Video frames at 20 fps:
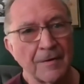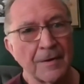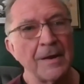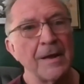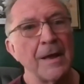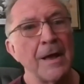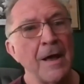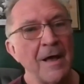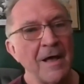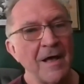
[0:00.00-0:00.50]

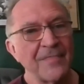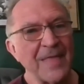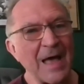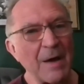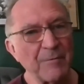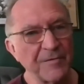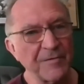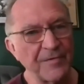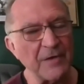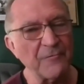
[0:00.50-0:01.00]
Okay, that
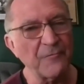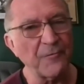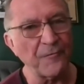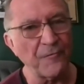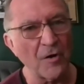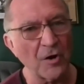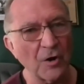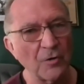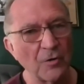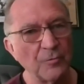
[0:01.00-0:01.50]
was then
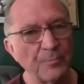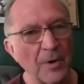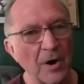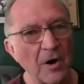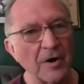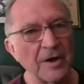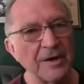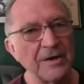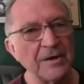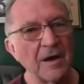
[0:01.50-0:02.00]
followed
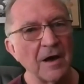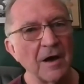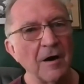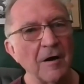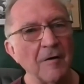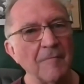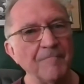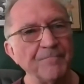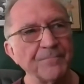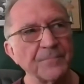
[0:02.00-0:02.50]
by
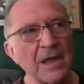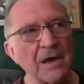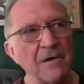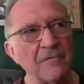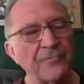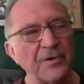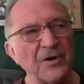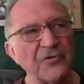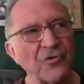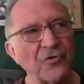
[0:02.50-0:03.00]

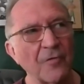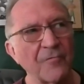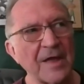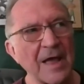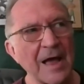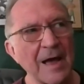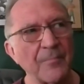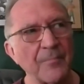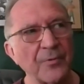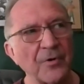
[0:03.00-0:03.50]
Fritjof
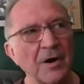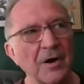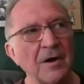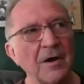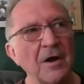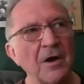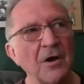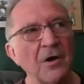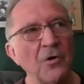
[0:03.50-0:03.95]
Capra,